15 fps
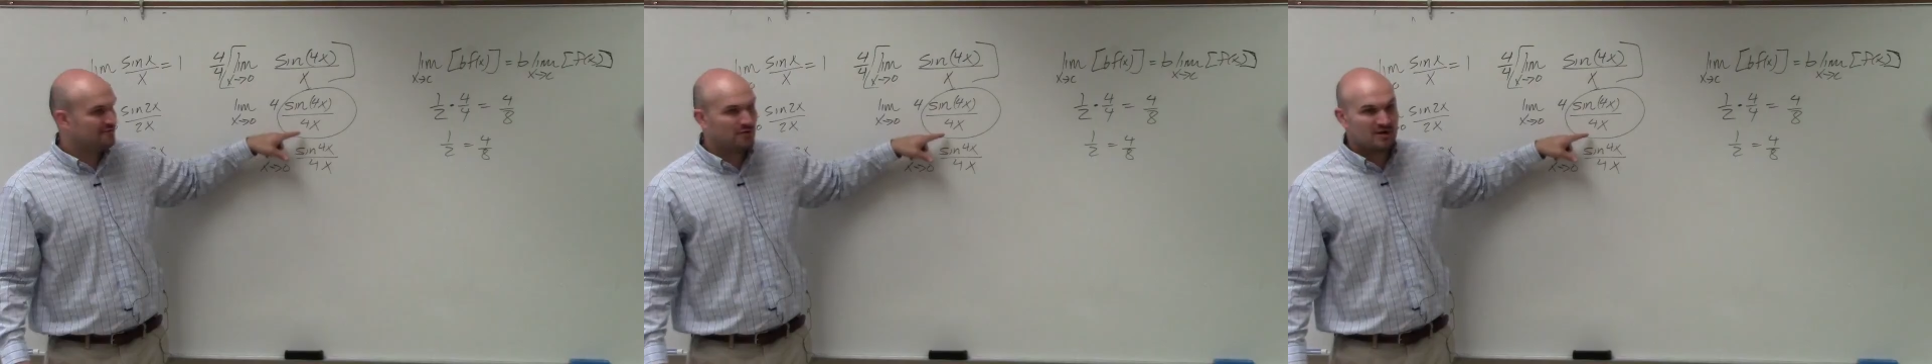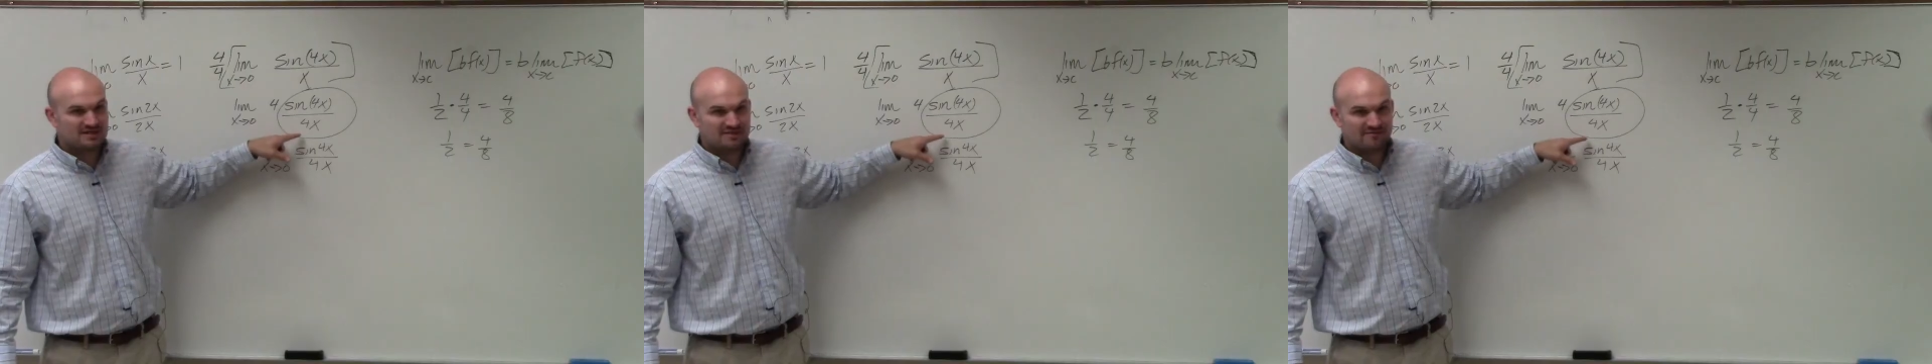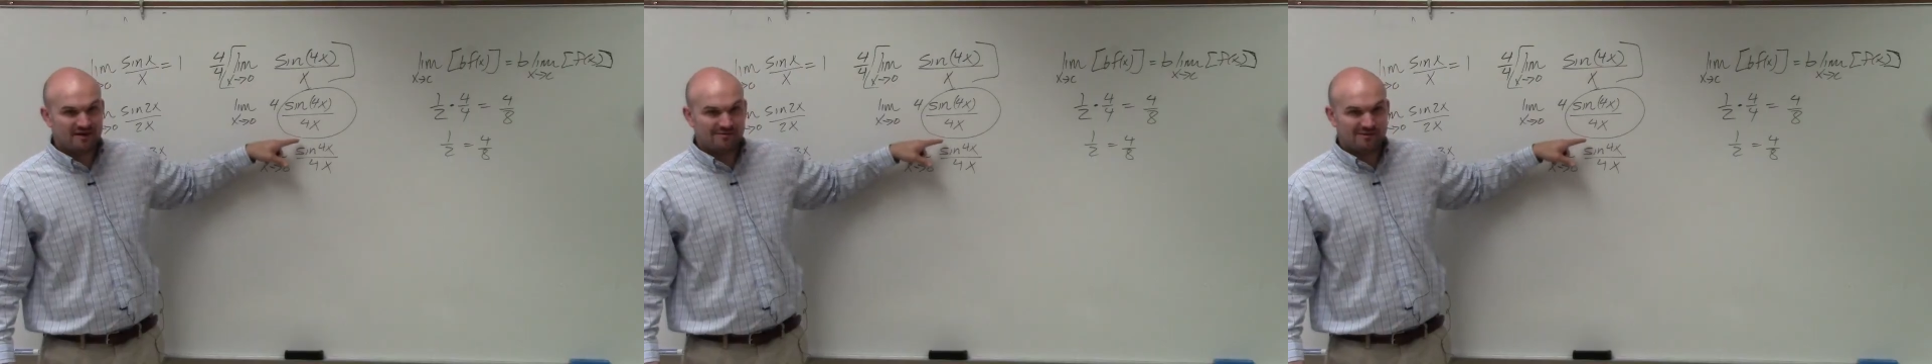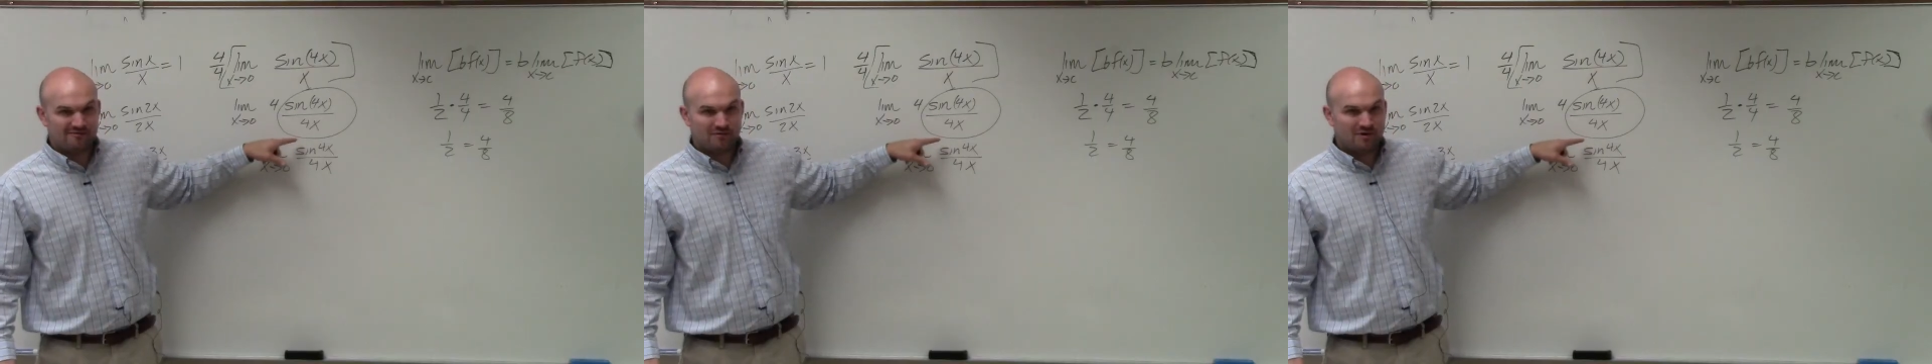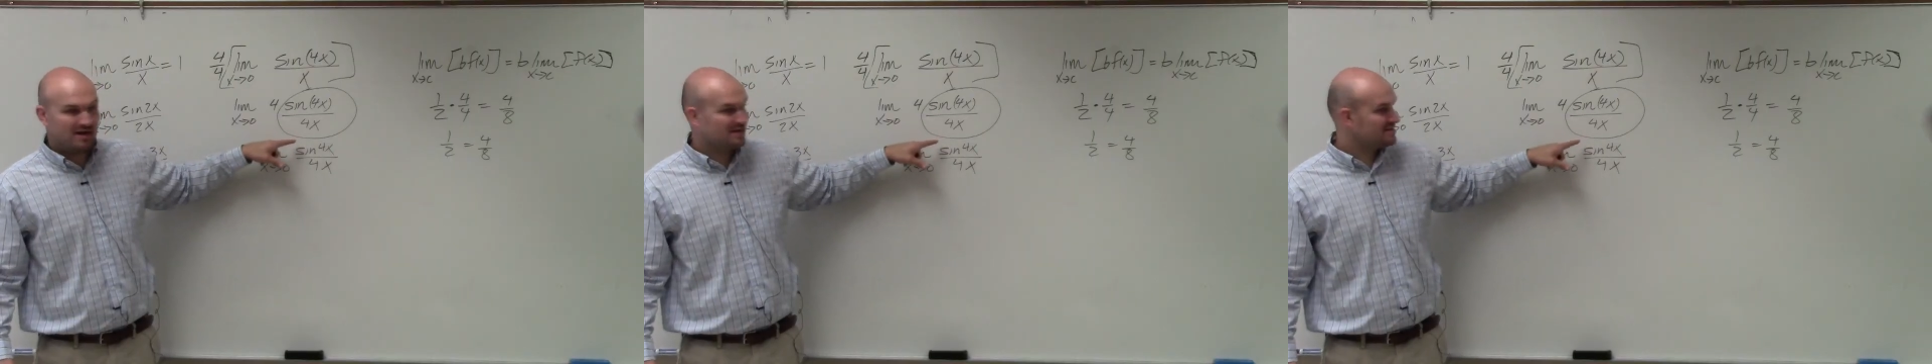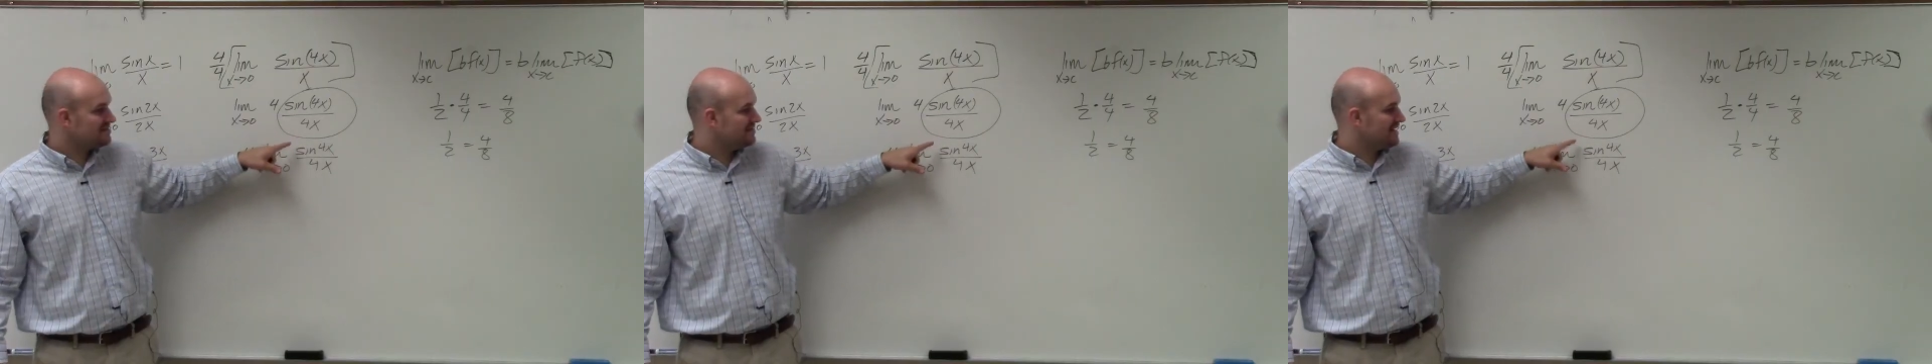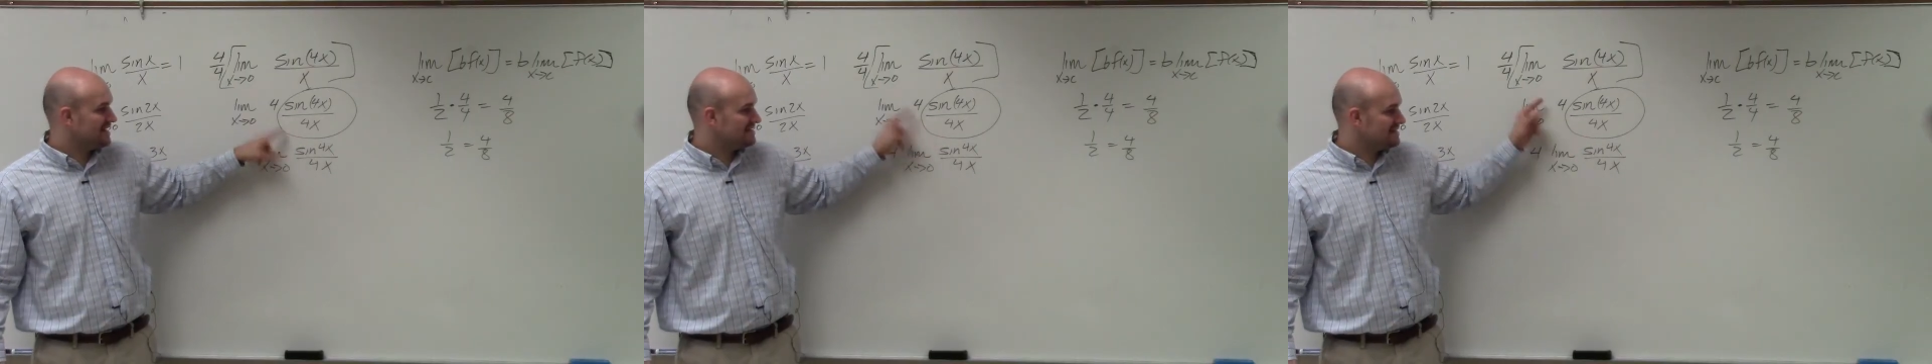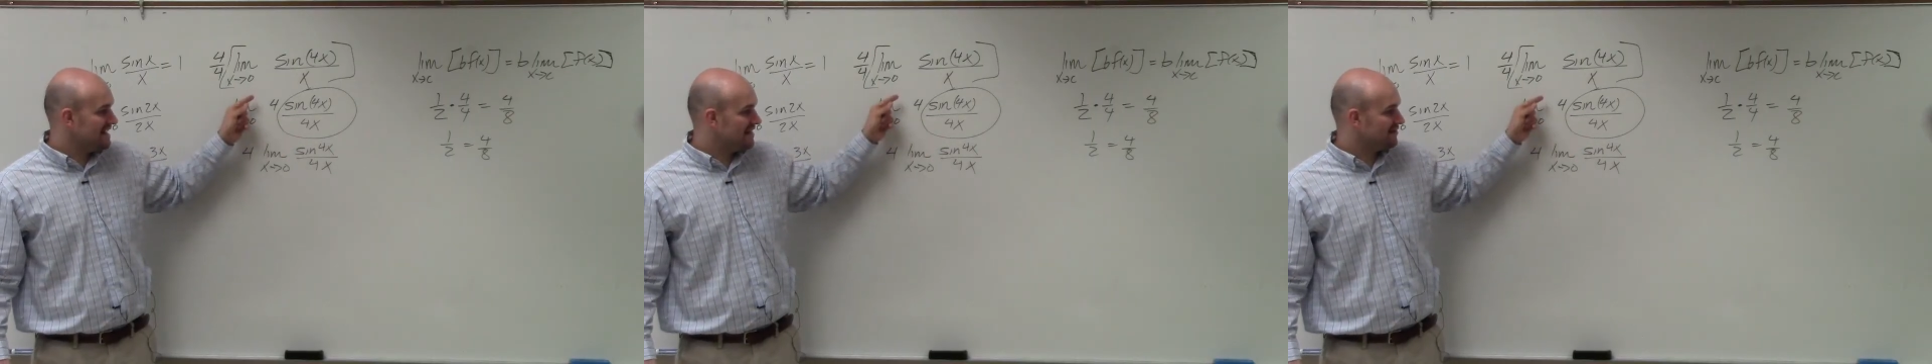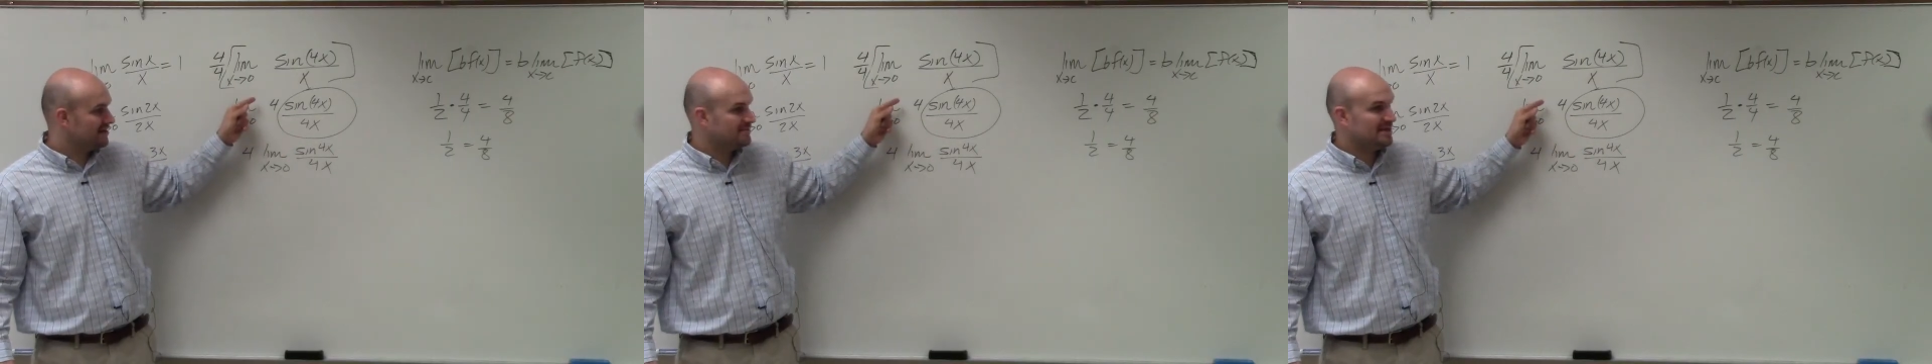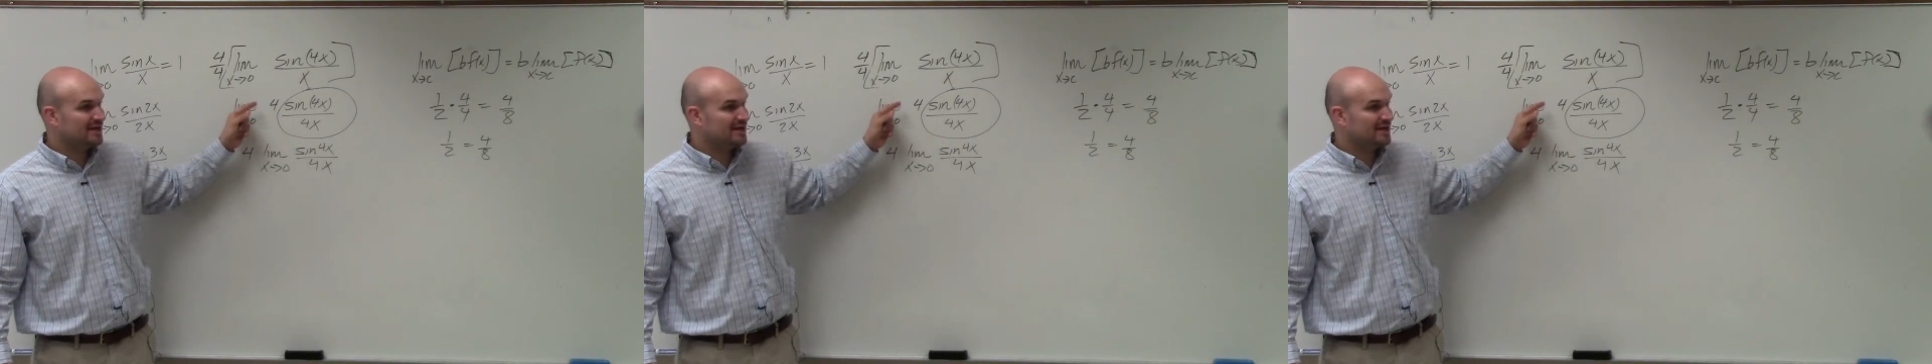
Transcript: 4x divided by 4x? That's now going to be